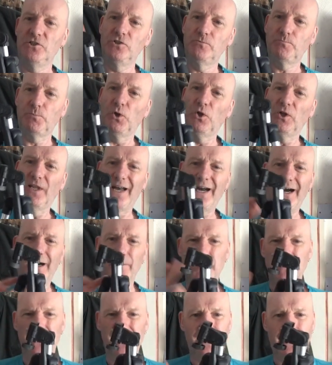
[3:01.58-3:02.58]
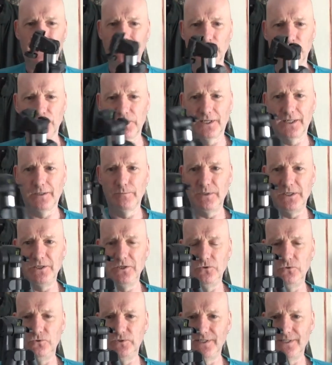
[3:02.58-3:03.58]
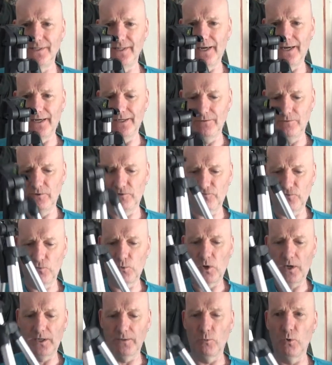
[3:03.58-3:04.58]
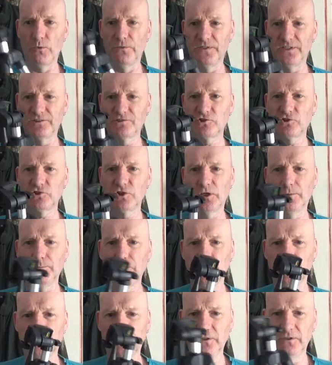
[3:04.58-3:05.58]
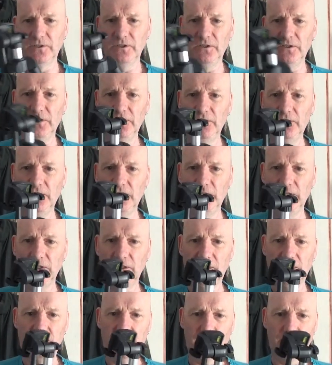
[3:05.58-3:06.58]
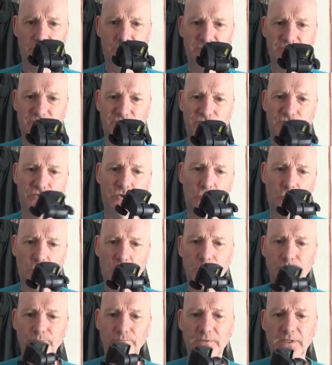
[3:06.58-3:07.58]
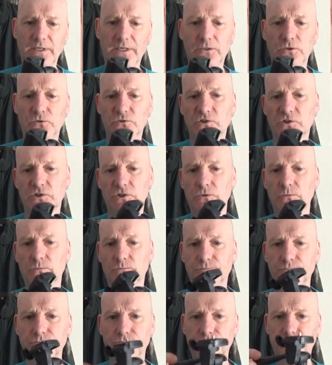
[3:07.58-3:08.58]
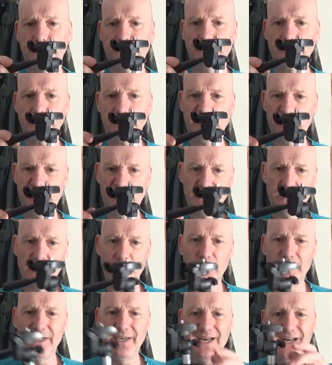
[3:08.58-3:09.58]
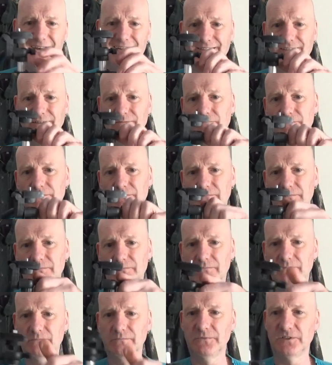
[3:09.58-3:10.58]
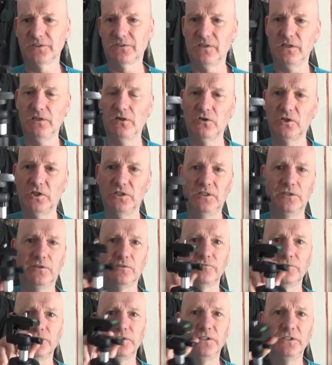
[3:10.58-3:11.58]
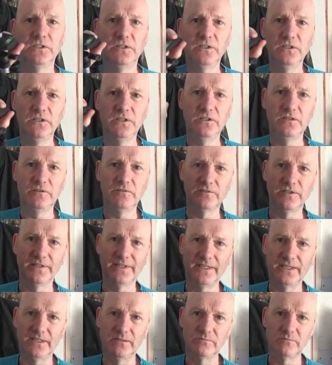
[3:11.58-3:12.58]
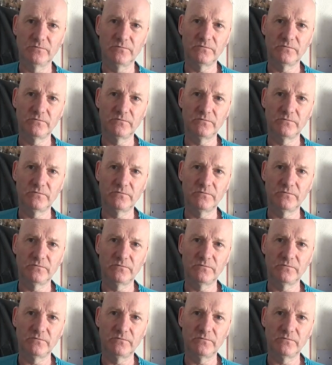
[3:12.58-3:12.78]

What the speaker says: you just pull it out. But I don't think I'll be using that anyway for what I want this tripod for. And also three-way head, that's the locking nut for that.